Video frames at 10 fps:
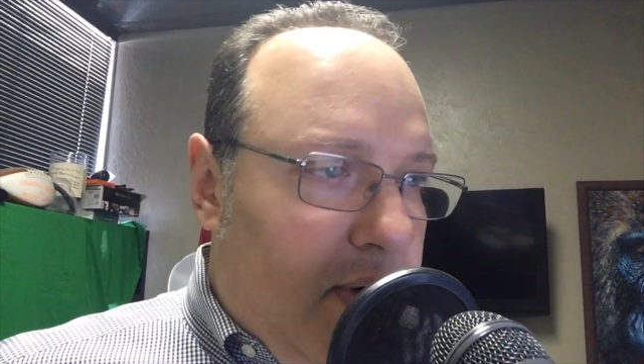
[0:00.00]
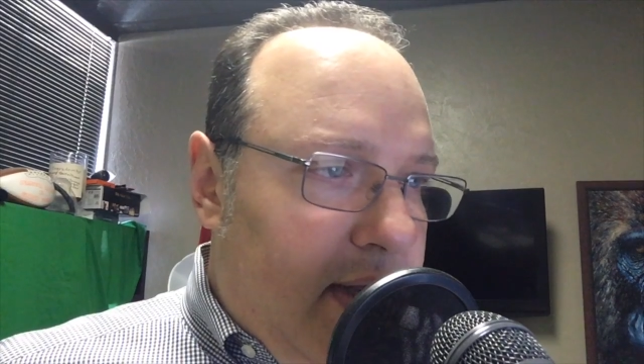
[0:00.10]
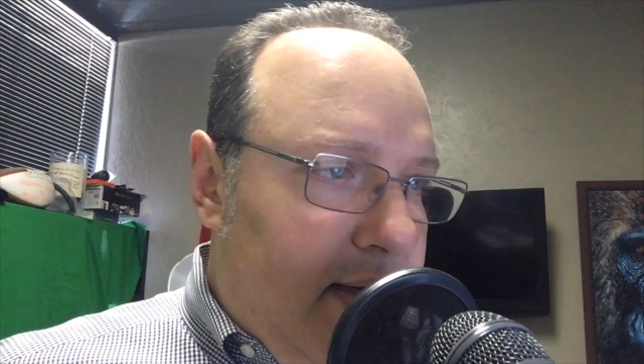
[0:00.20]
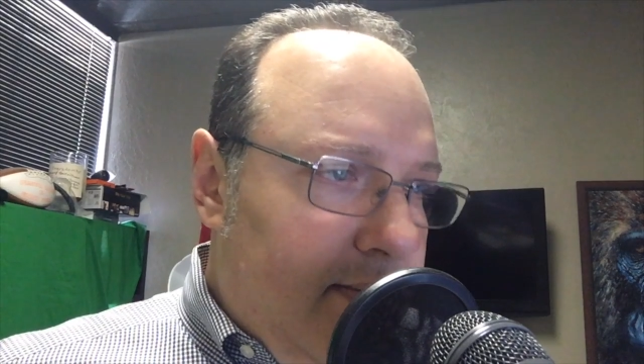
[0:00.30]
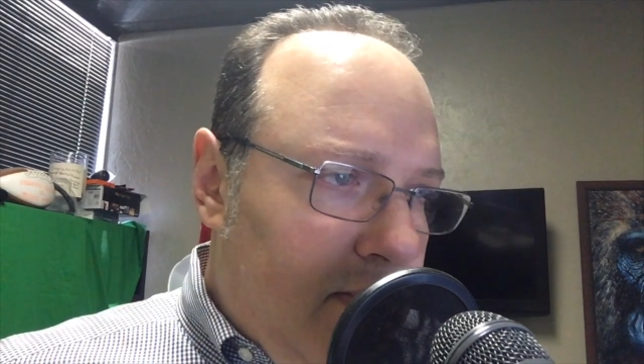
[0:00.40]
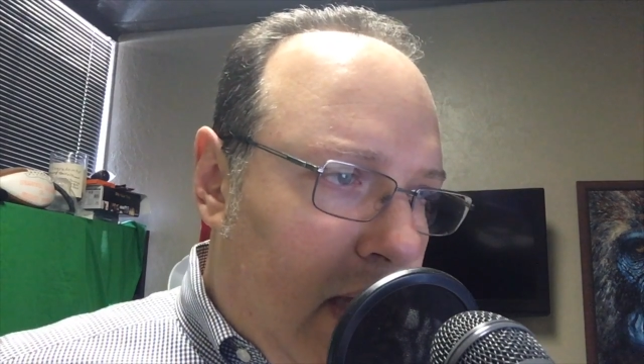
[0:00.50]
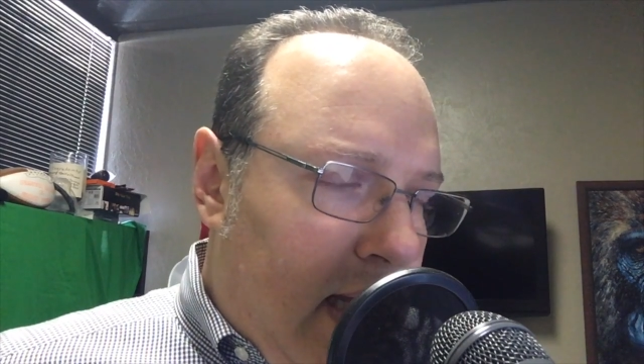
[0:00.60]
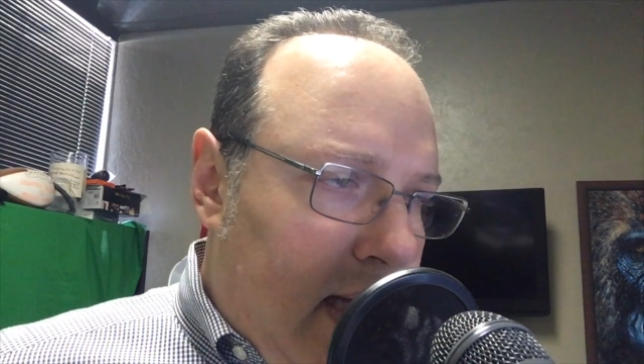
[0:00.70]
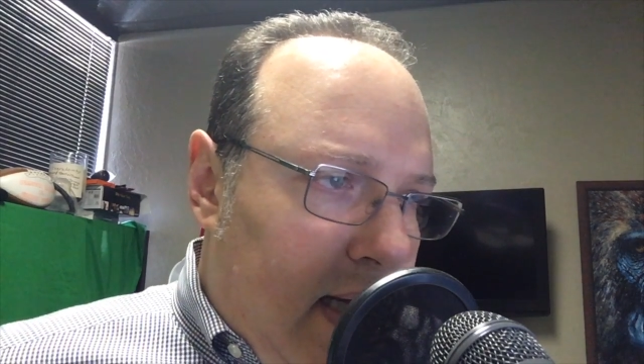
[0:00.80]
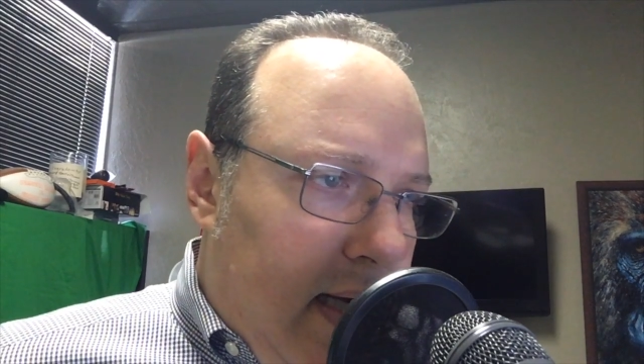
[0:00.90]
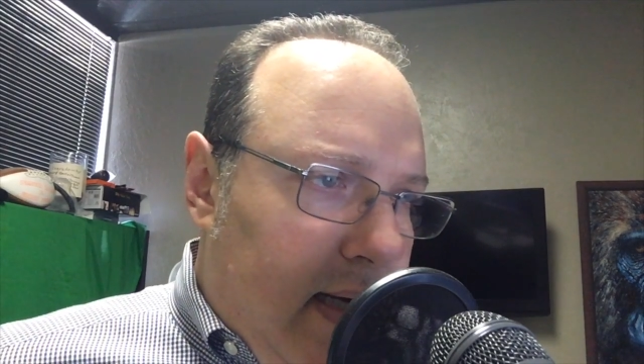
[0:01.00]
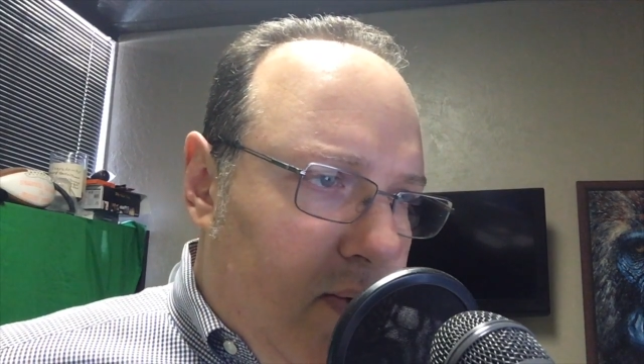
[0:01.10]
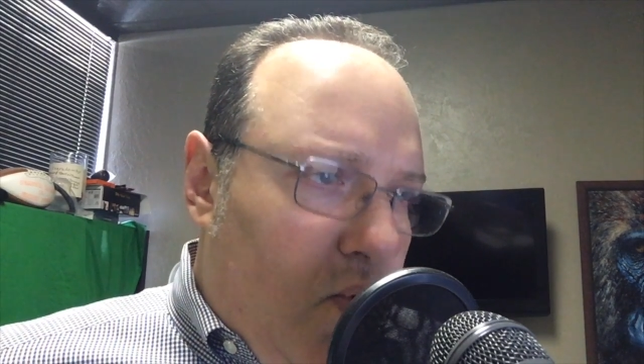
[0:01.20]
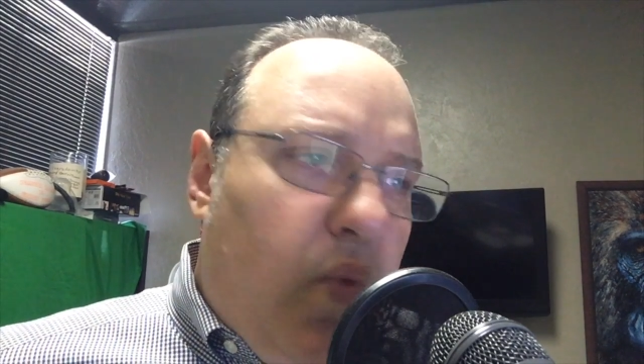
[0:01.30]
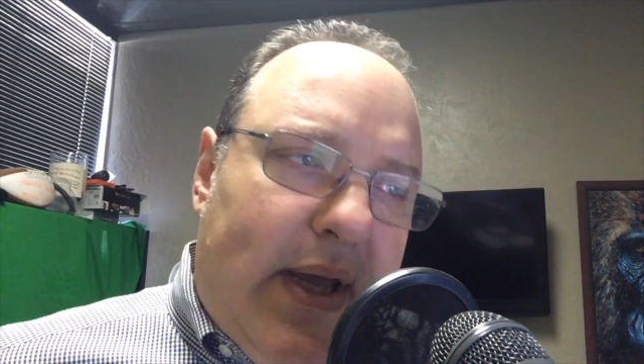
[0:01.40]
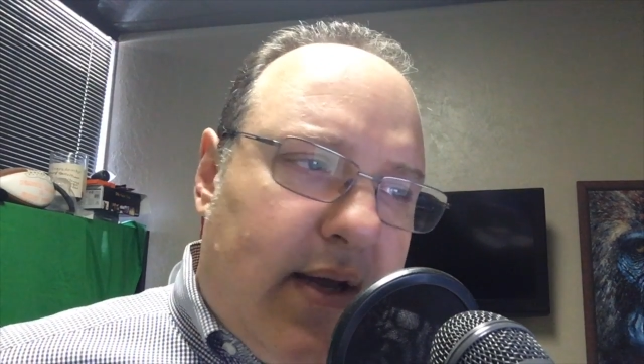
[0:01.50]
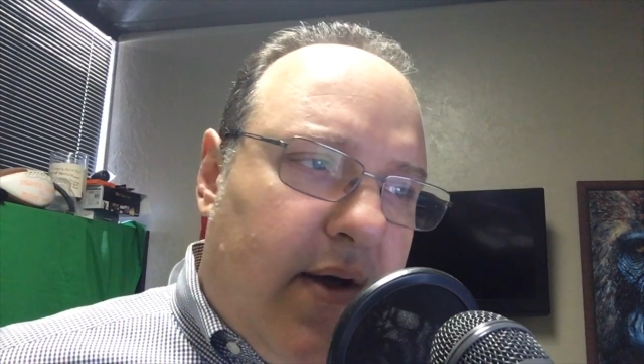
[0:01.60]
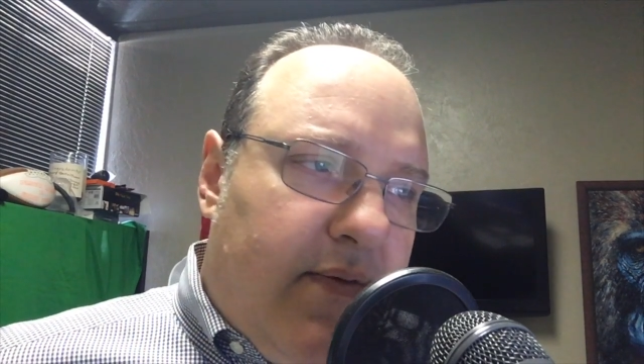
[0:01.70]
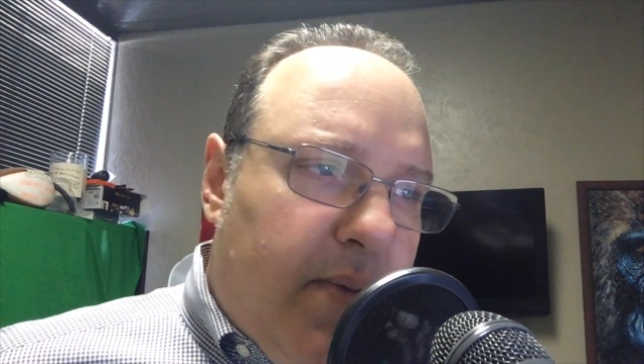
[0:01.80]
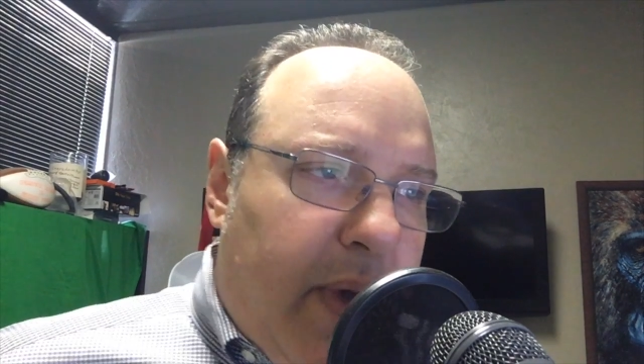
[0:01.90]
kidding. We covered a